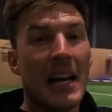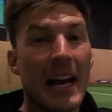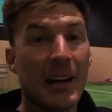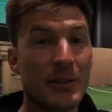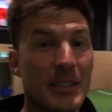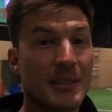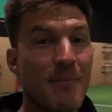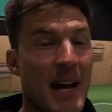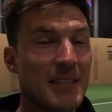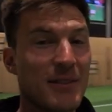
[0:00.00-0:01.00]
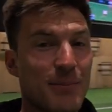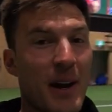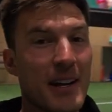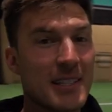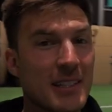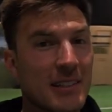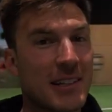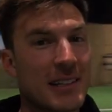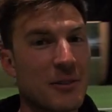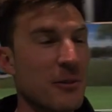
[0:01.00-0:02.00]
Hagglers, this massive space,
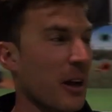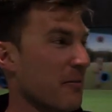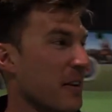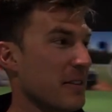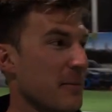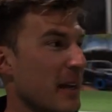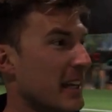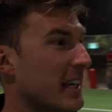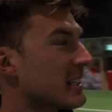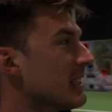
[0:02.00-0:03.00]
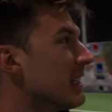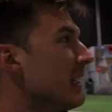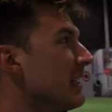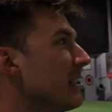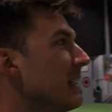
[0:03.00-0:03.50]
do like 50 meter kicks in here.